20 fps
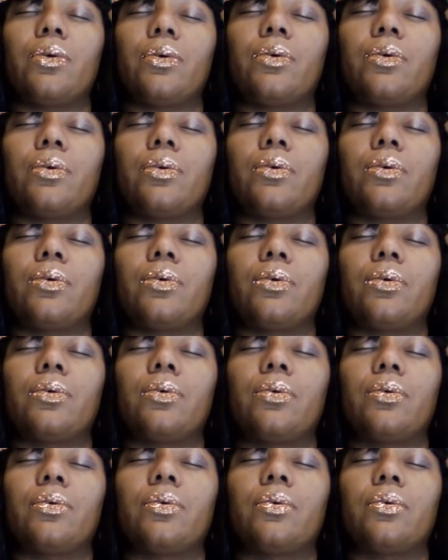
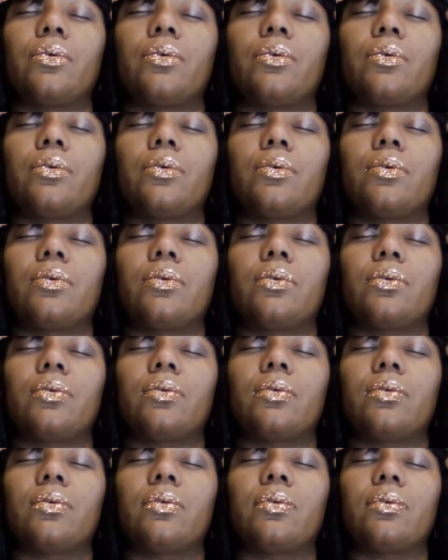
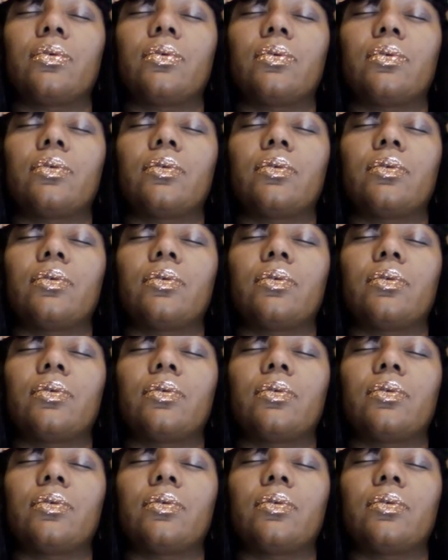Nobody speaks.